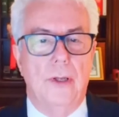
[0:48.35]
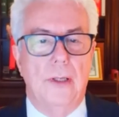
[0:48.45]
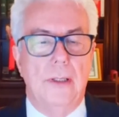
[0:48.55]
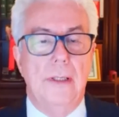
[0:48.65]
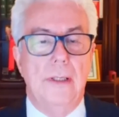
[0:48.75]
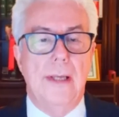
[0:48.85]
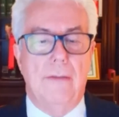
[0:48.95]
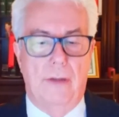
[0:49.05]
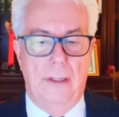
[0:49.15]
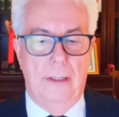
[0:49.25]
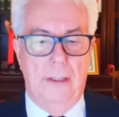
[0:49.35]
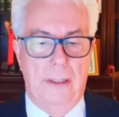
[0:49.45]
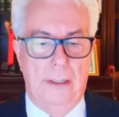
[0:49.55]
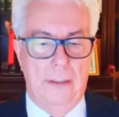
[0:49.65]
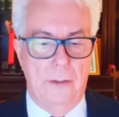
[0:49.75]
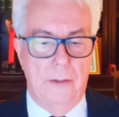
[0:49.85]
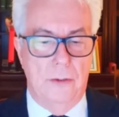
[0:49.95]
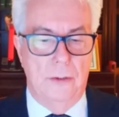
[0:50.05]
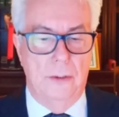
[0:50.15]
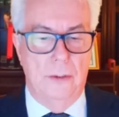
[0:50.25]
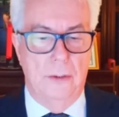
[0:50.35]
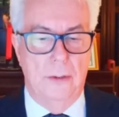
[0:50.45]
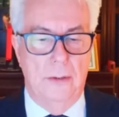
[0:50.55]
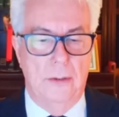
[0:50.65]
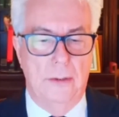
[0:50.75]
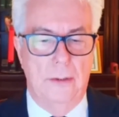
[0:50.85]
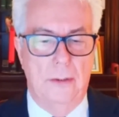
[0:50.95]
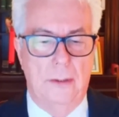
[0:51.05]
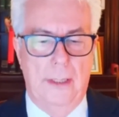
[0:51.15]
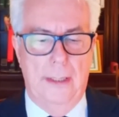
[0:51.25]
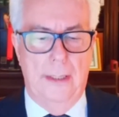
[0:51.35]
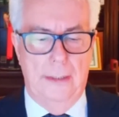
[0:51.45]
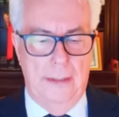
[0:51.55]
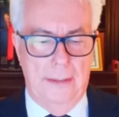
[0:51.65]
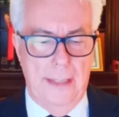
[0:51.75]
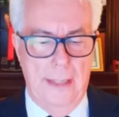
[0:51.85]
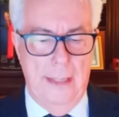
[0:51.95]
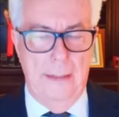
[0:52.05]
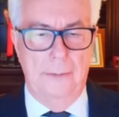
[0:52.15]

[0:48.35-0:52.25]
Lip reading: Never in English. And in Italian,